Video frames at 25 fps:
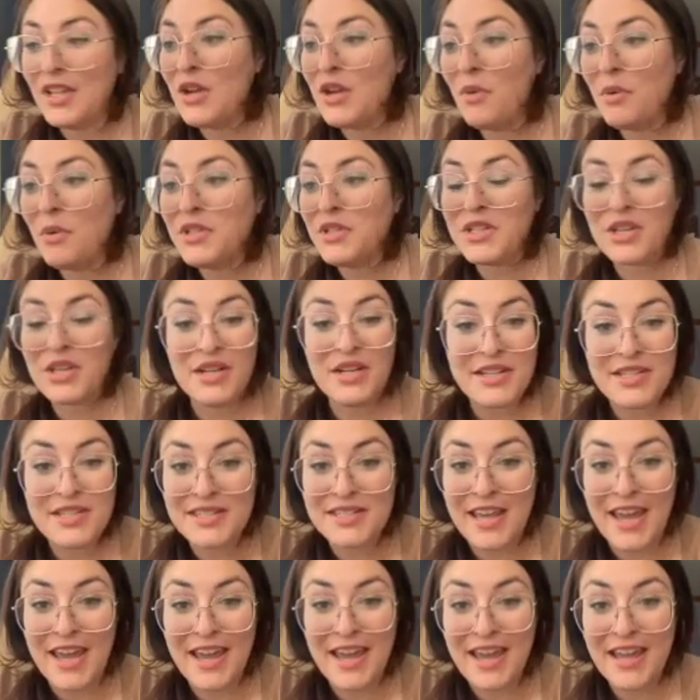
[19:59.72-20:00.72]
one's gonna
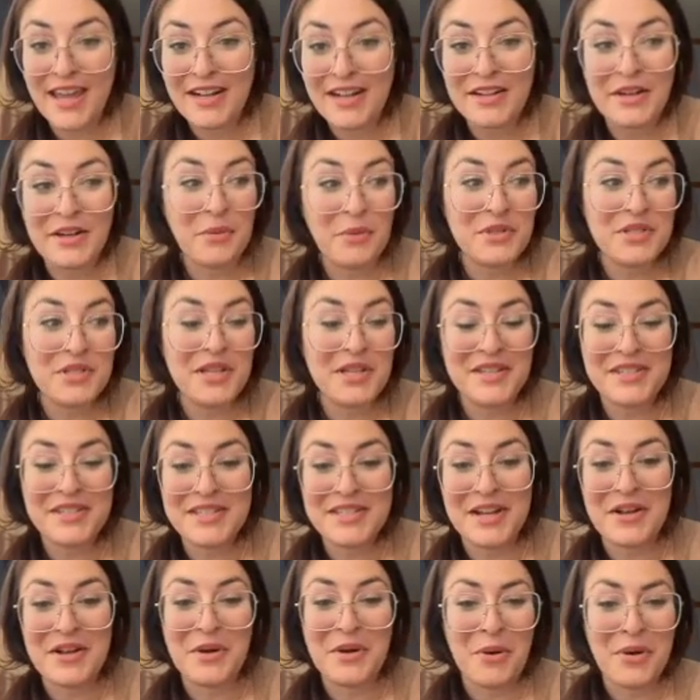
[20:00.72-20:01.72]
no one's gonna
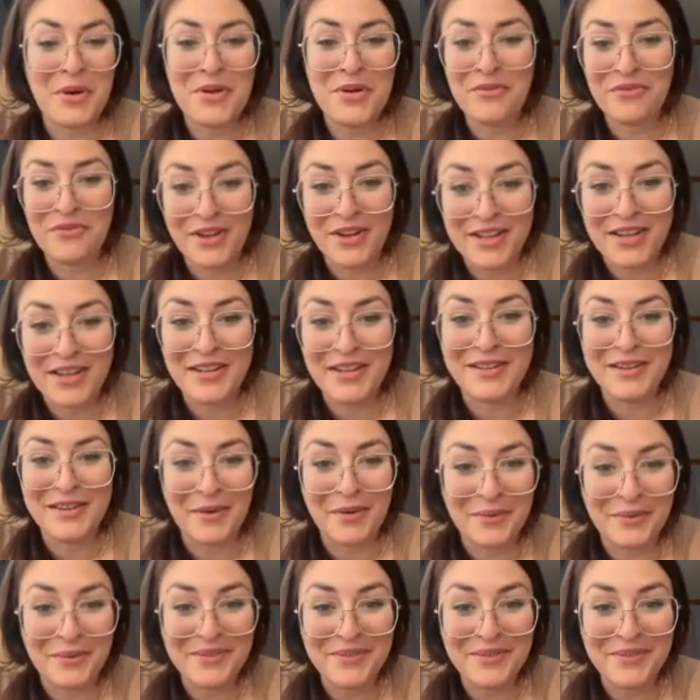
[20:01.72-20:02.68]
say no, you fucking don't,